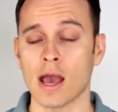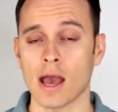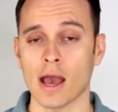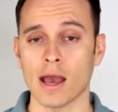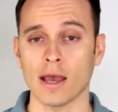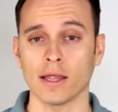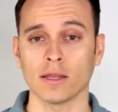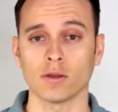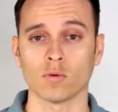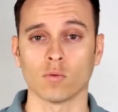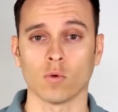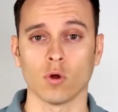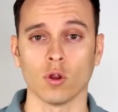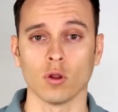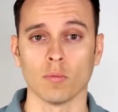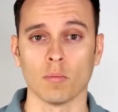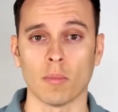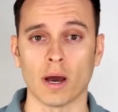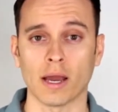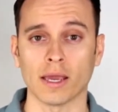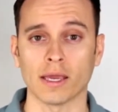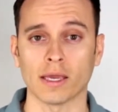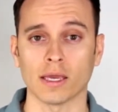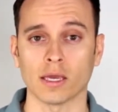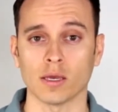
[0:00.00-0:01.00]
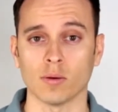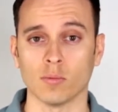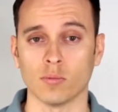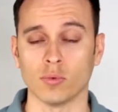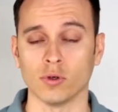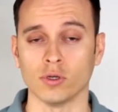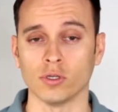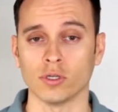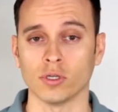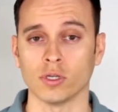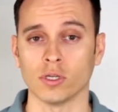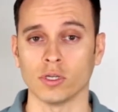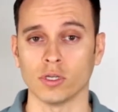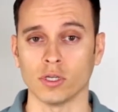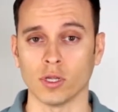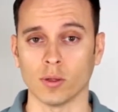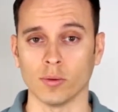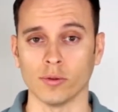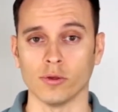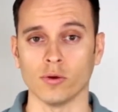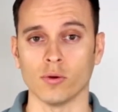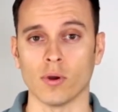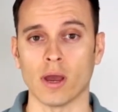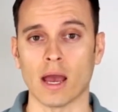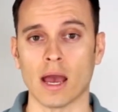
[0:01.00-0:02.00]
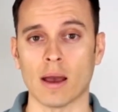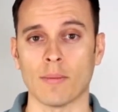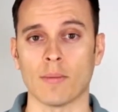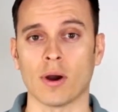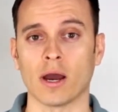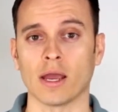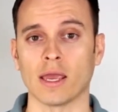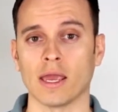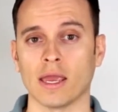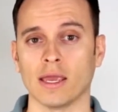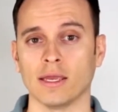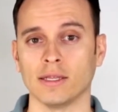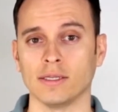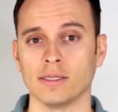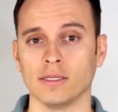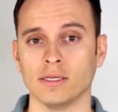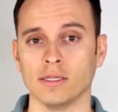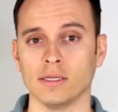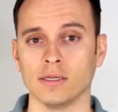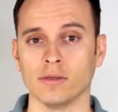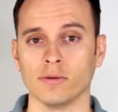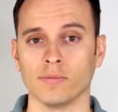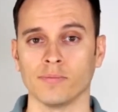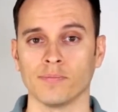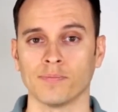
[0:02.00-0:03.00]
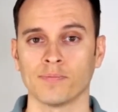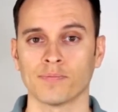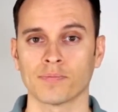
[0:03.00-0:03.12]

and the wall mic input W M I eighteen.